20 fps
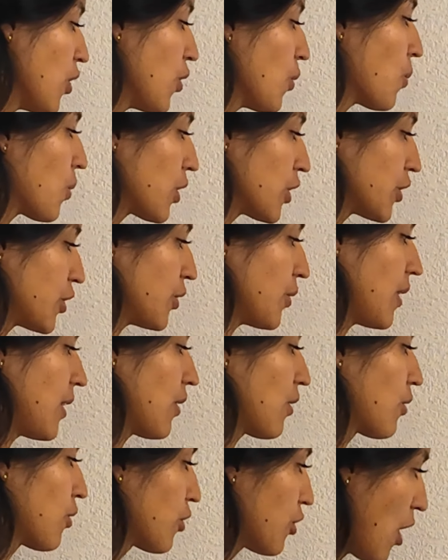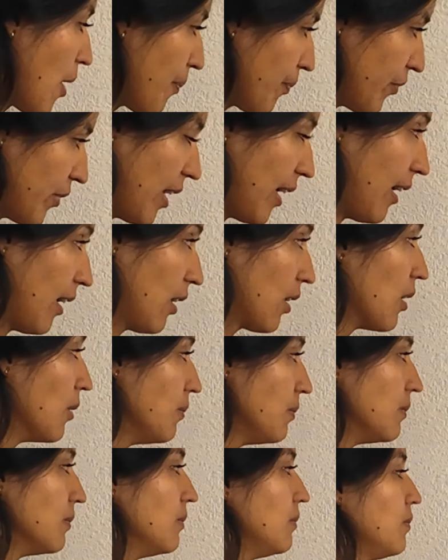you were doing something
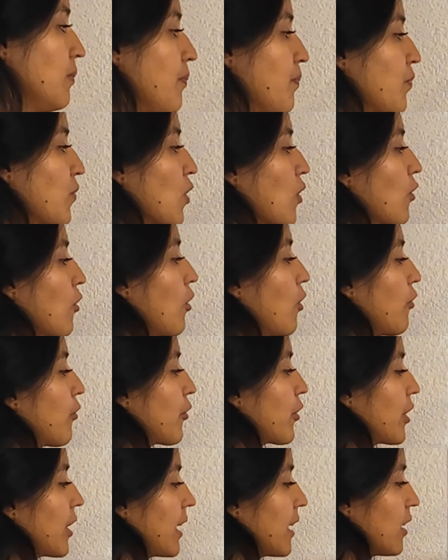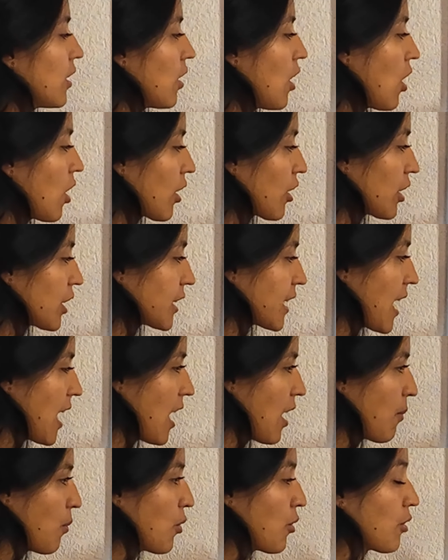for a longer
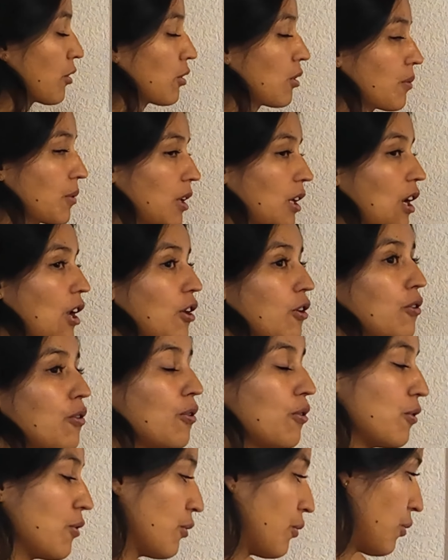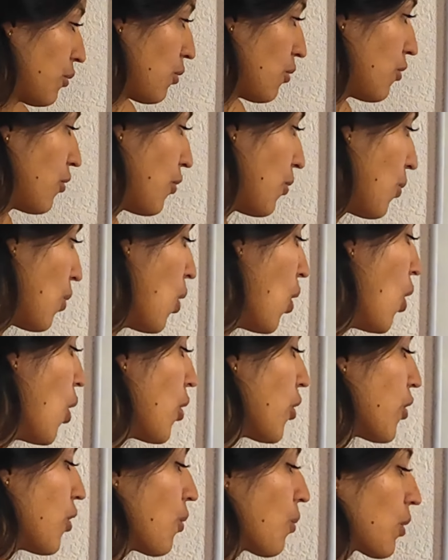time, or is something that you used to do.
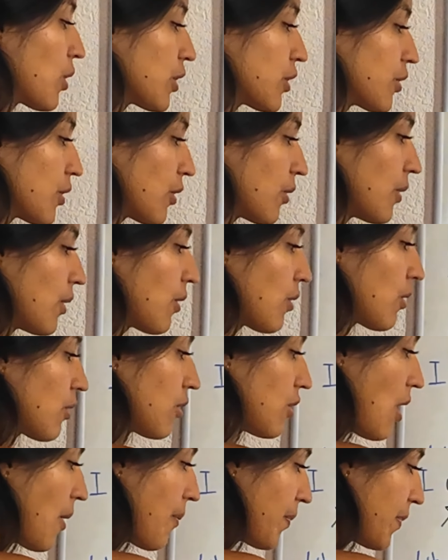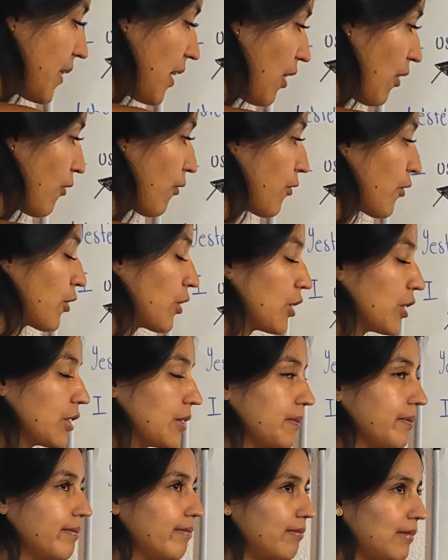You were doing something for
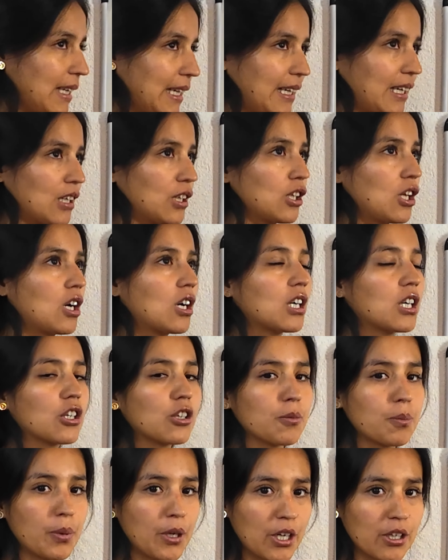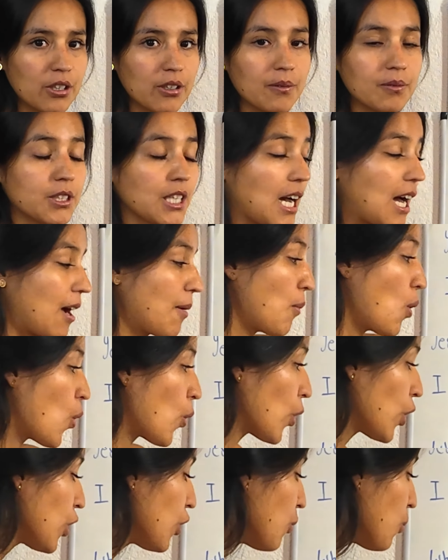like a longer period of time,
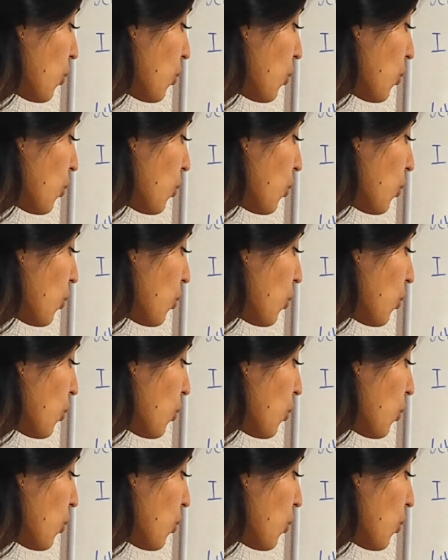or